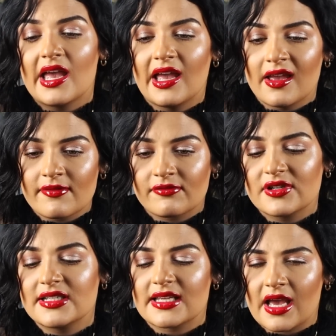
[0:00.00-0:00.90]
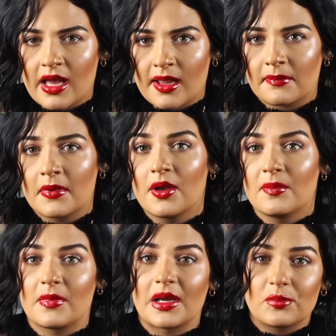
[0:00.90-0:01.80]
every time
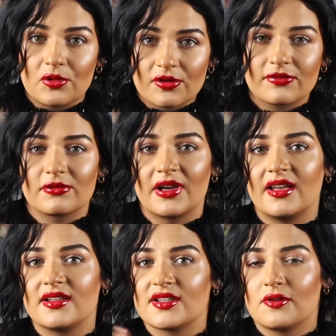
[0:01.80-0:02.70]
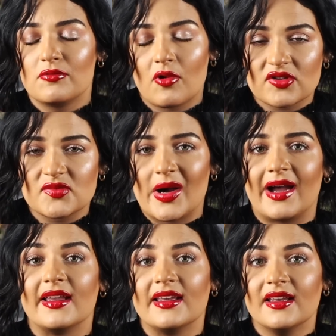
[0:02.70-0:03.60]
my boyfriend walks
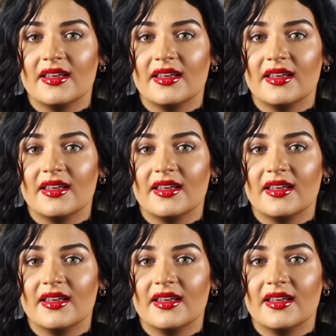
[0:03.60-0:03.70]
by,